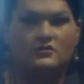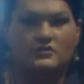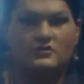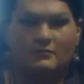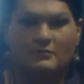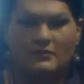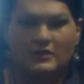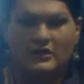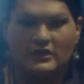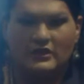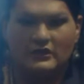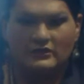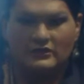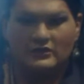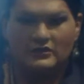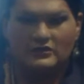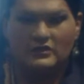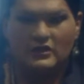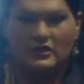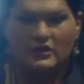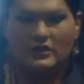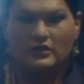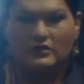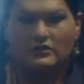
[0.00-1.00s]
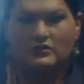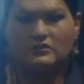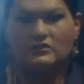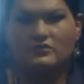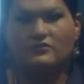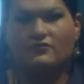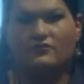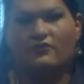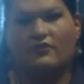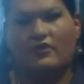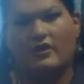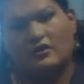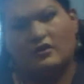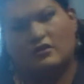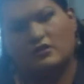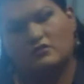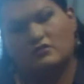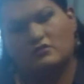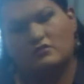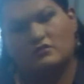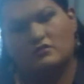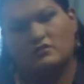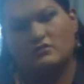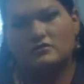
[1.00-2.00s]
some incense,
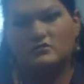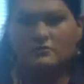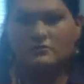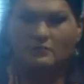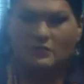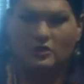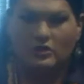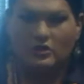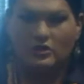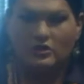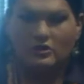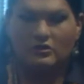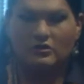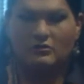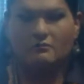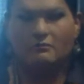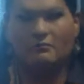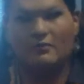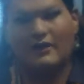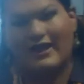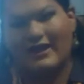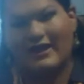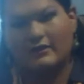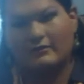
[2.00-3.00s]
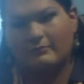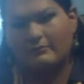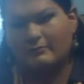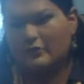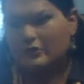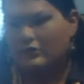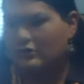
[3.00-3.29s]
frankincense, myrrh, black